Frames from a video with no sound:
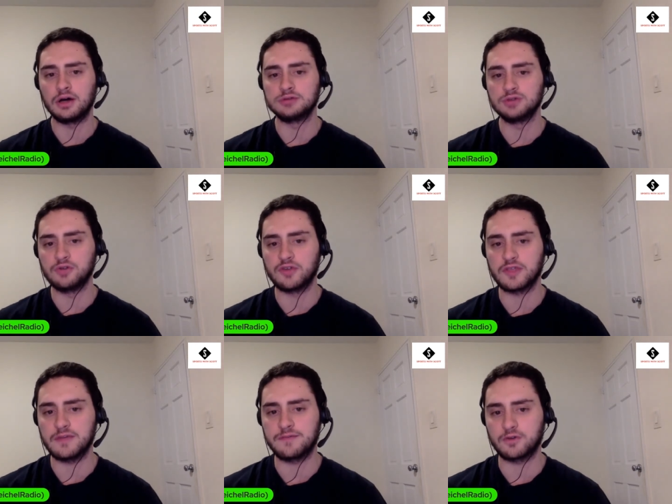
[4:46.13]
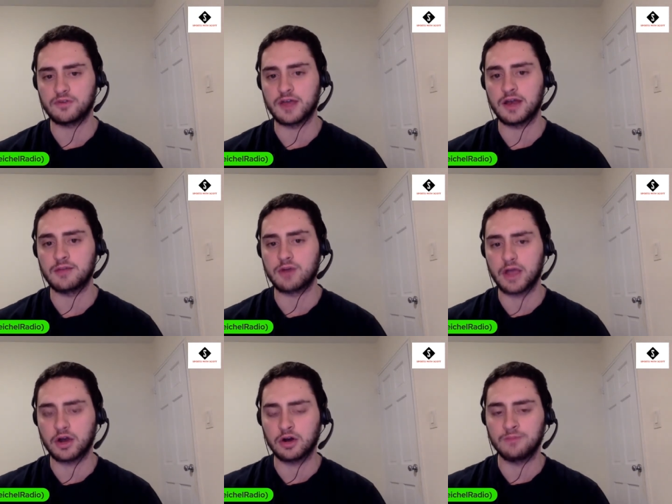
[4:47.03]
losing the first set in a
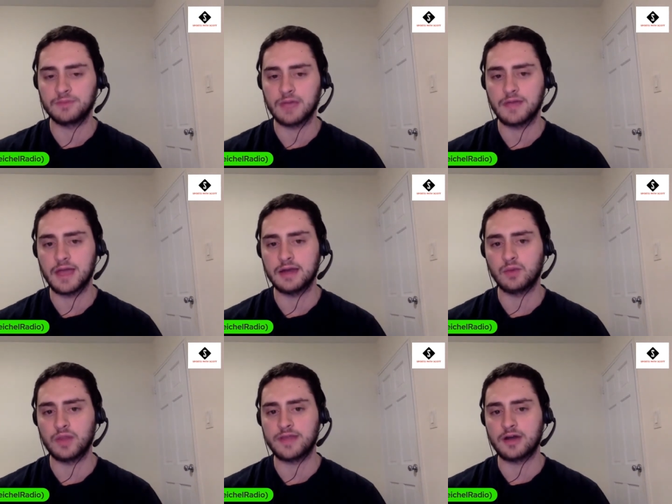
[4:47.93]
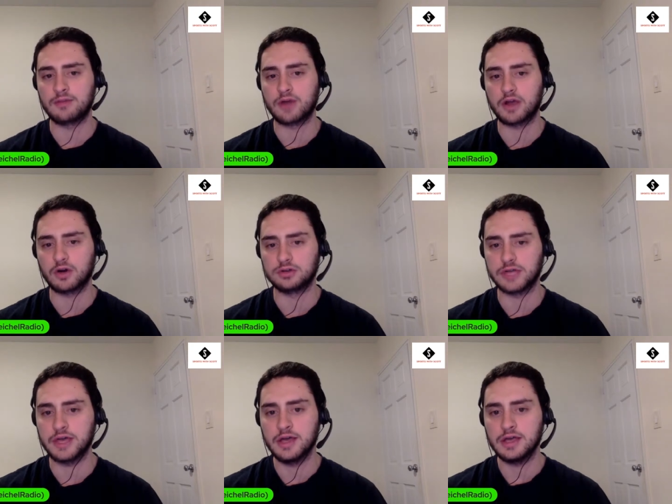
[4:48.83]
breaker, and then went down a break
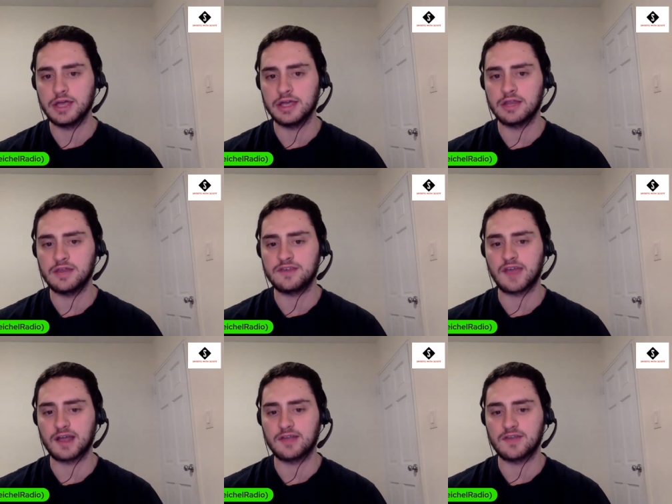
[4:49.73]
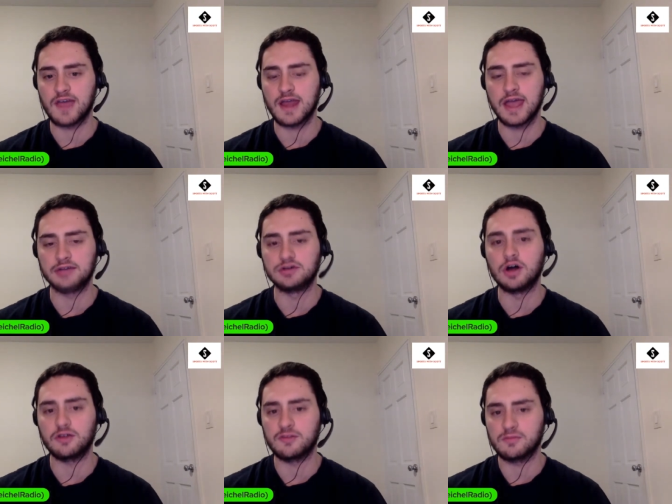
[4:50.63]
early into the second set and
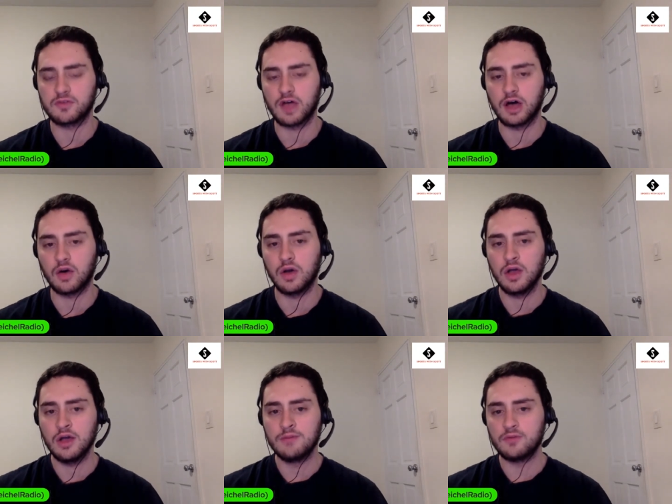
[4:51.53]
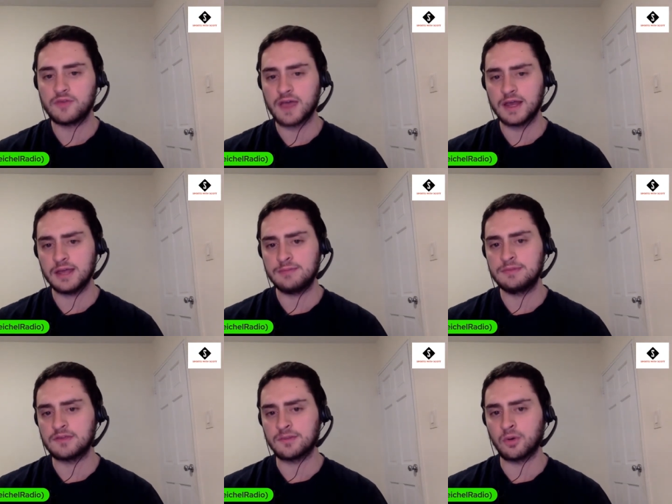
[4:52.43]
lost. So
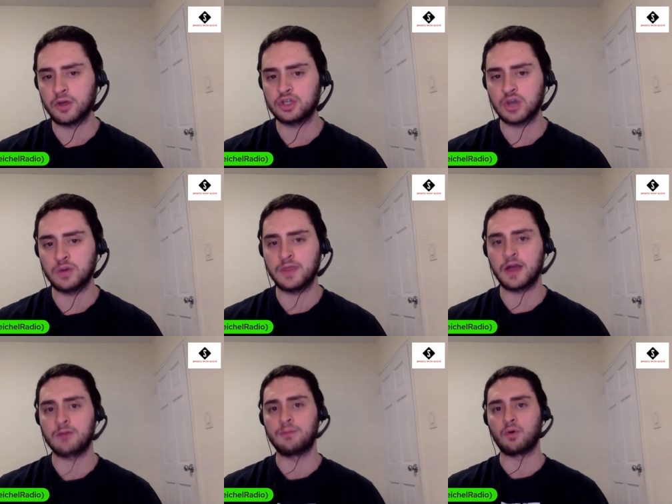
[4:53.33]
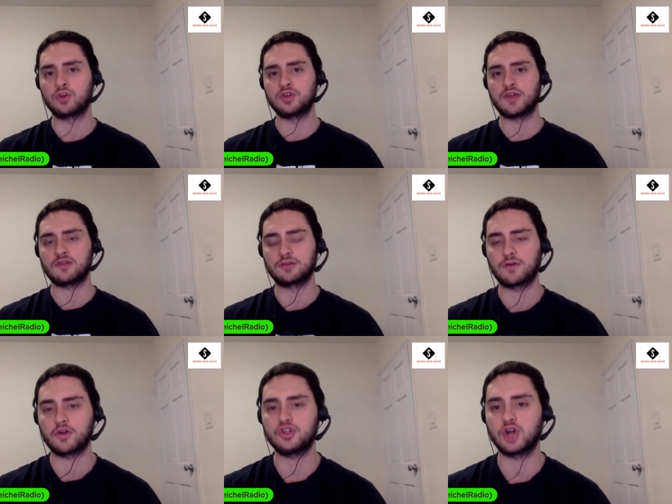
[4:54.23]
Musetti, disappointing showing there. Borges has
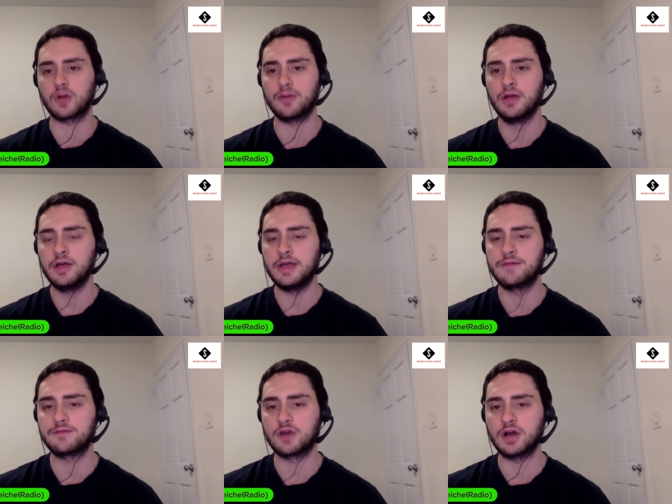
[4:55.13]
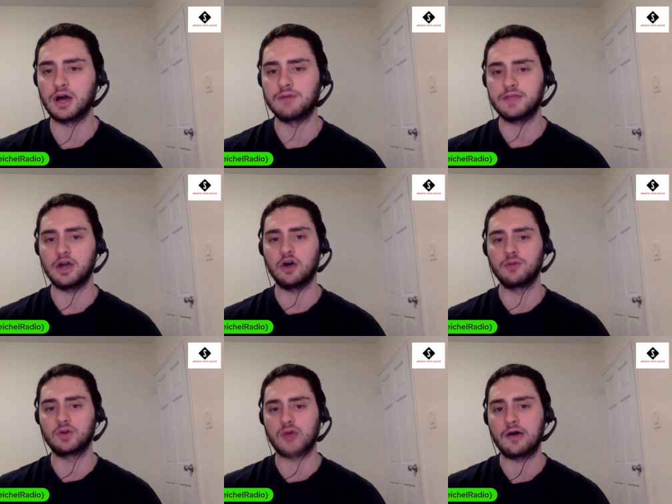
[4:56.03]
looked very sharp in front of the
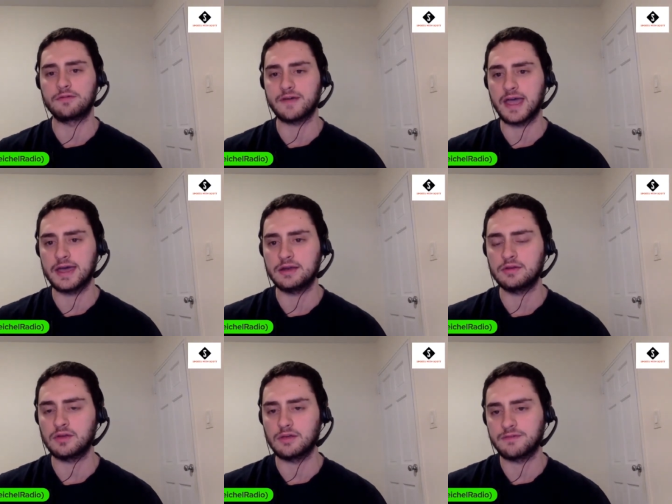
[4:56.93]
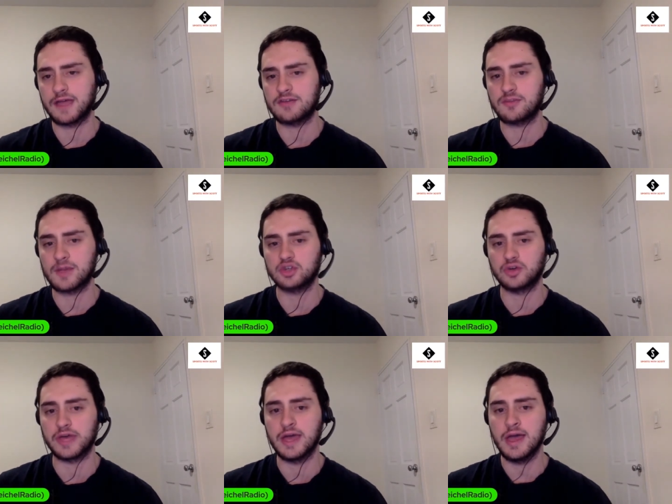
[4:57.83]
home crowd fans,
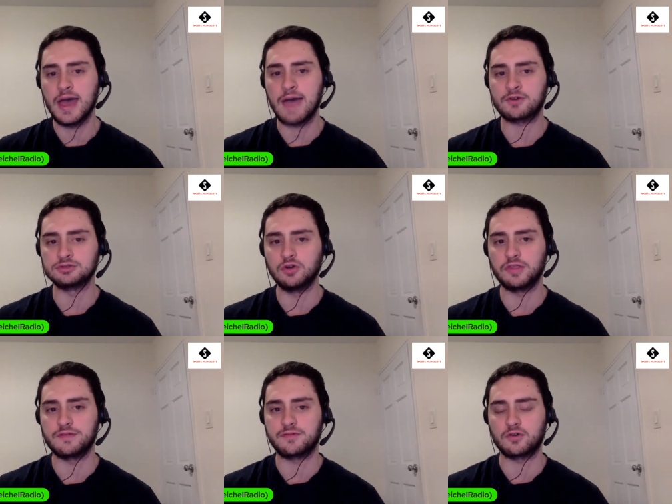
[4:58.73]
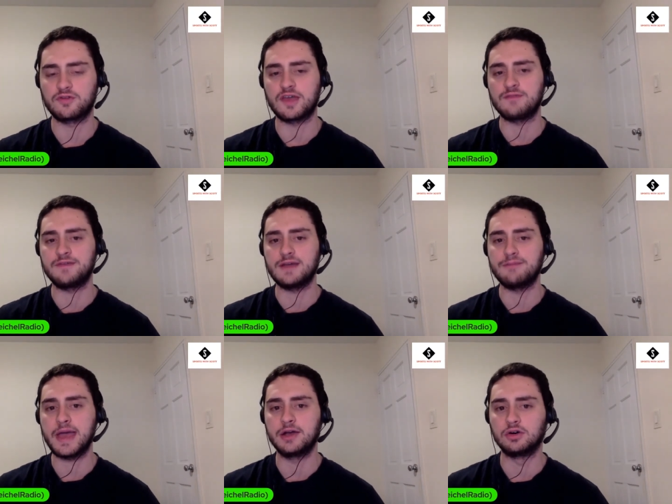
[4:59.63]
especially after losing the first set
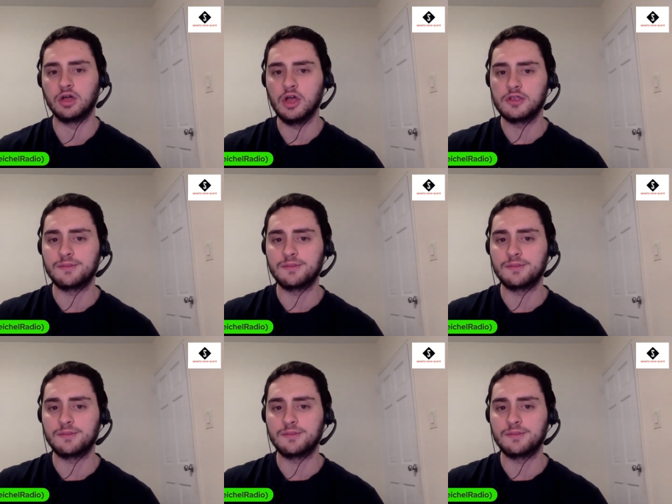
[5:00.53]
via bagel